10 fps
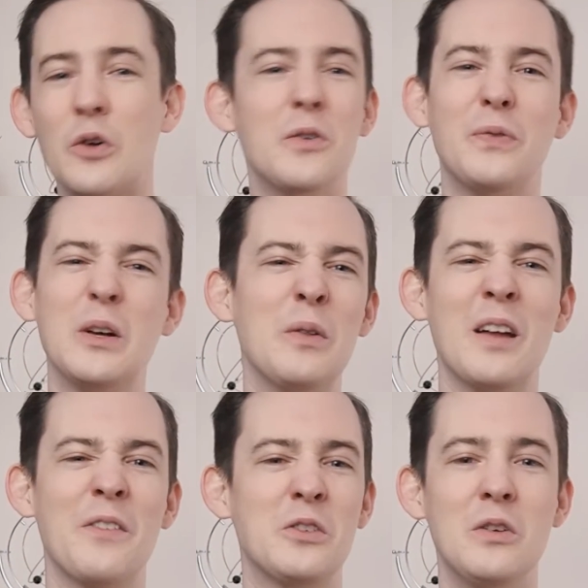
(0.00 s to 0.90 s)
don't feel
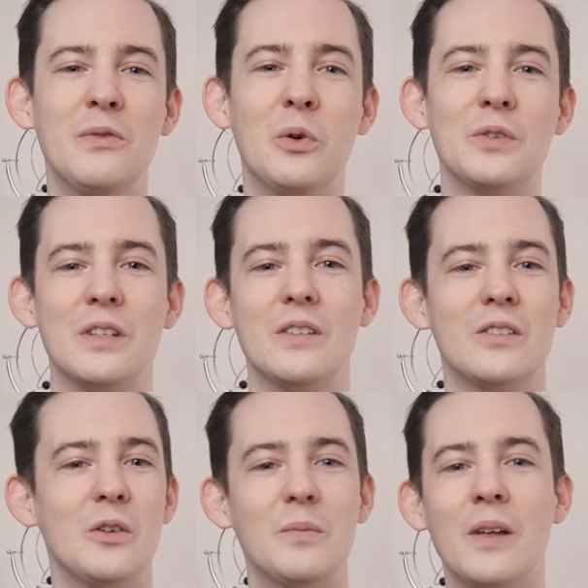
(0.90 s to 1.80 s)
the other two forces,
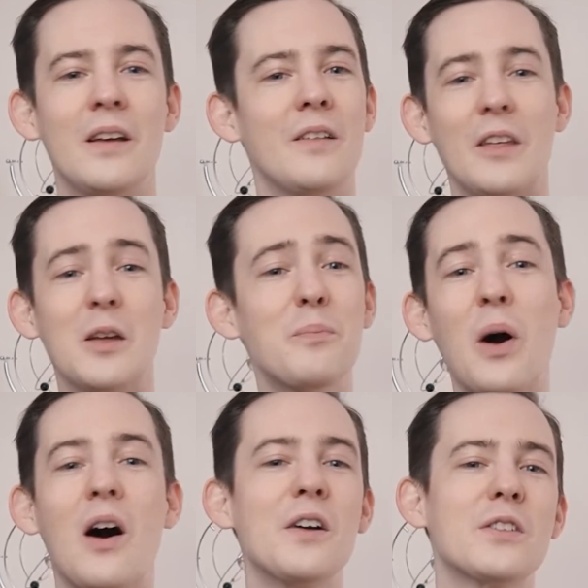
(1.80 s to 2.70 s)
so they can
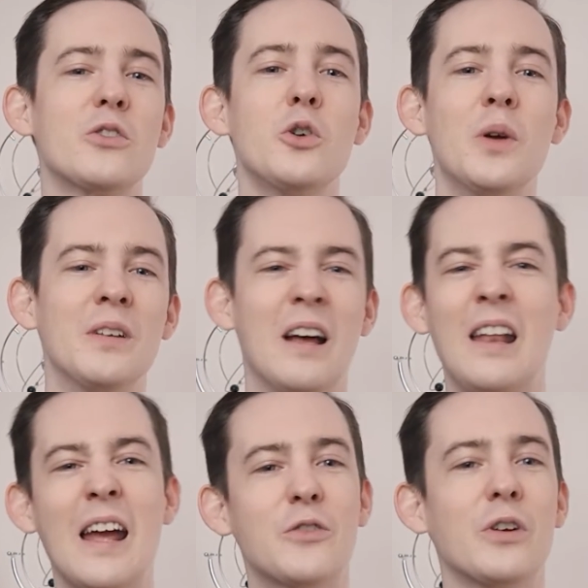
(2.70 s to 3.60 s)
pass through an
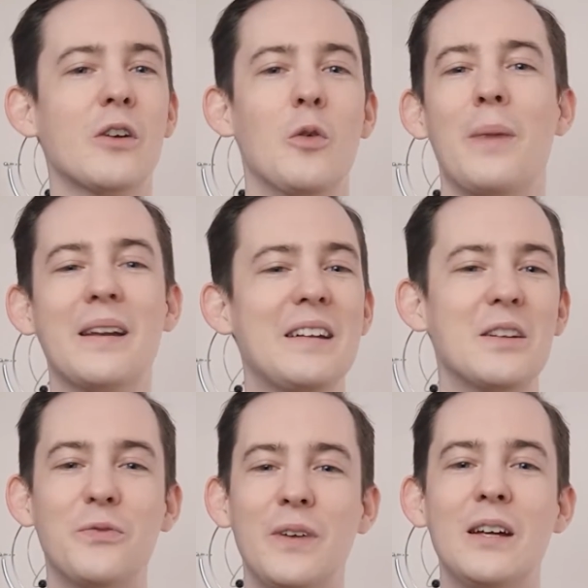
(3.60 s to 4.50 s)
electric or
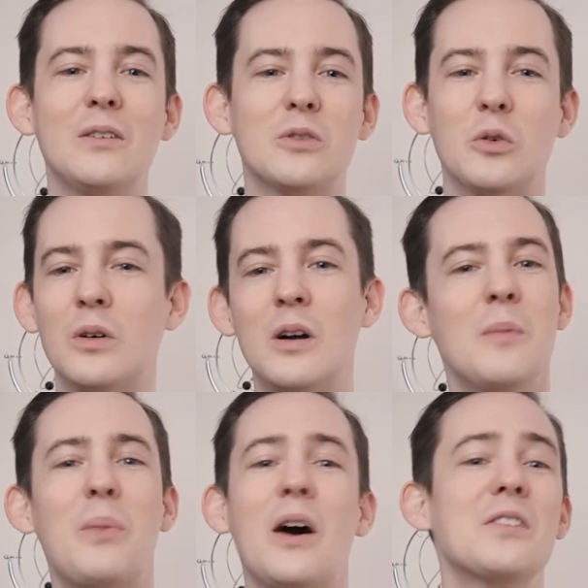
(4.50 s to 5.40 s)
magnetic field or
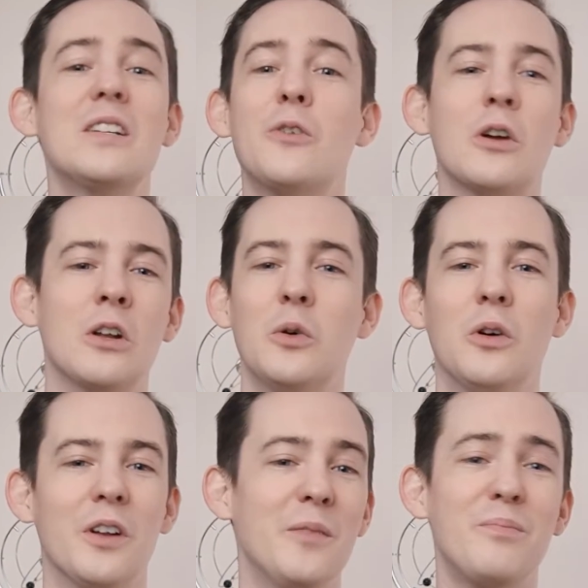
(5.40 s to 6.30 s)
pass near a
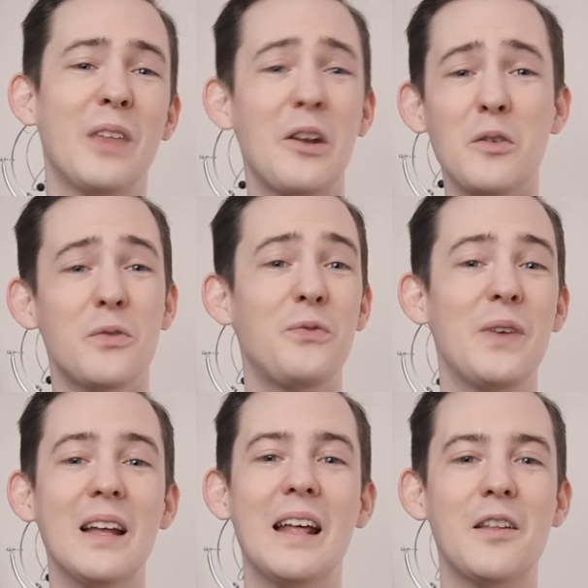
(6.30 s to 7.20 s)
gluon, and they don't
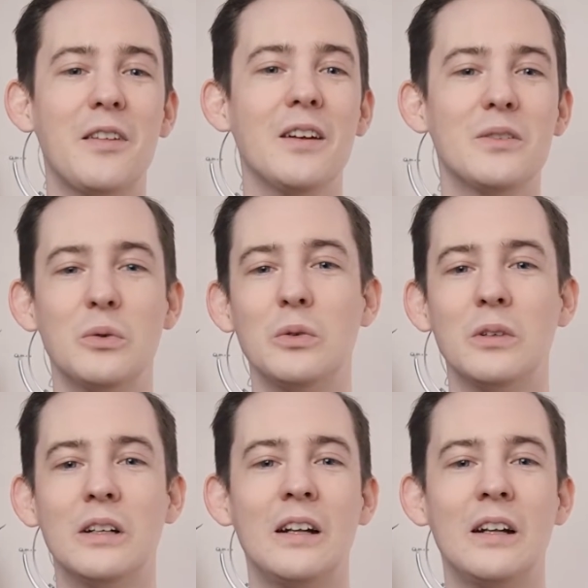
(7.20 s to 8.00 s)
feel anything at all.